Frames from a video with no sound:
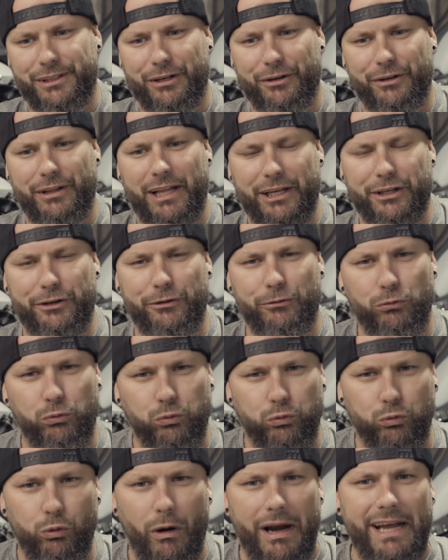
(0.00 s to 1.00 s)
like
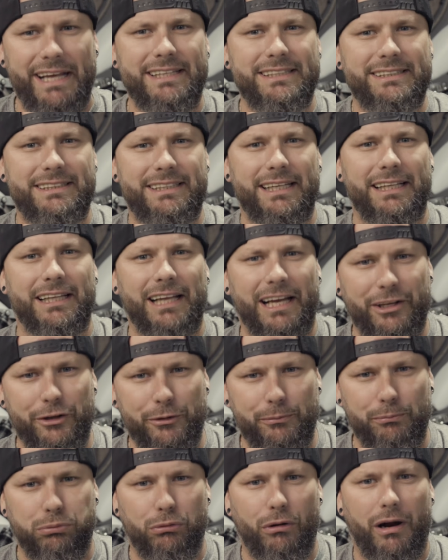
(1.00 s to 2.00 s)
you've raised it, like
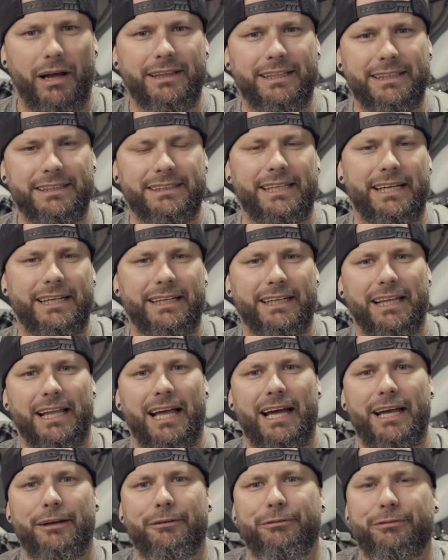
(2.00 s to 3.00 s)
you brought this thing to
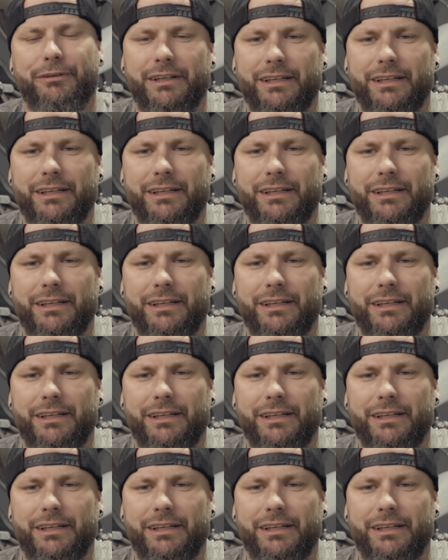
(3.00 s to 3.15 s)
life.